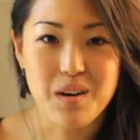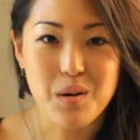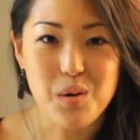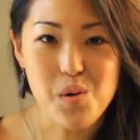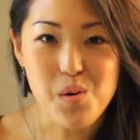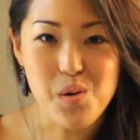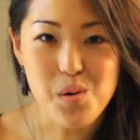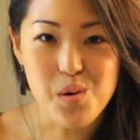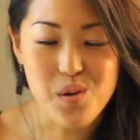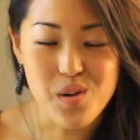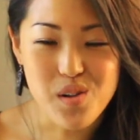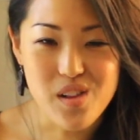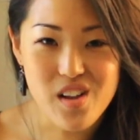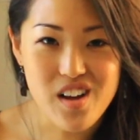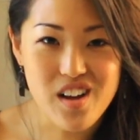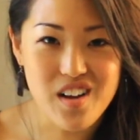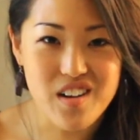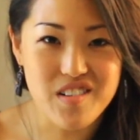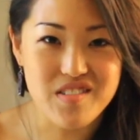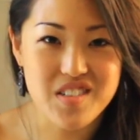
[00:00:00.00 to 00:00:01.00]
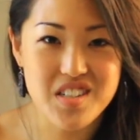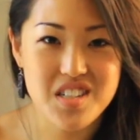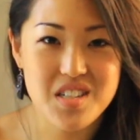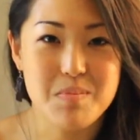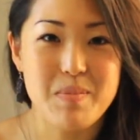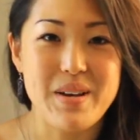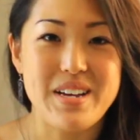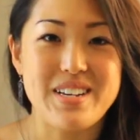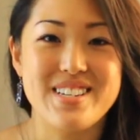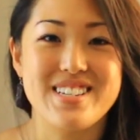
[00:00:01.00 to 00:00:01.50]
hole of
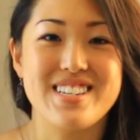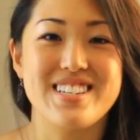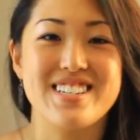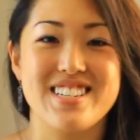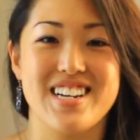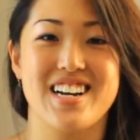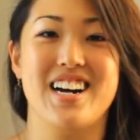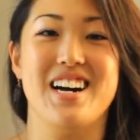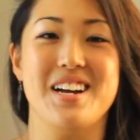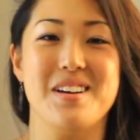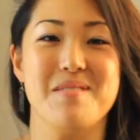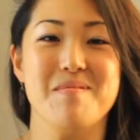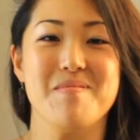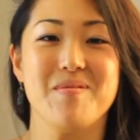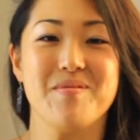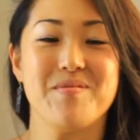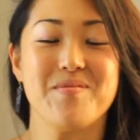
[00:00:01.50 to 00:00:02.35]
space and time.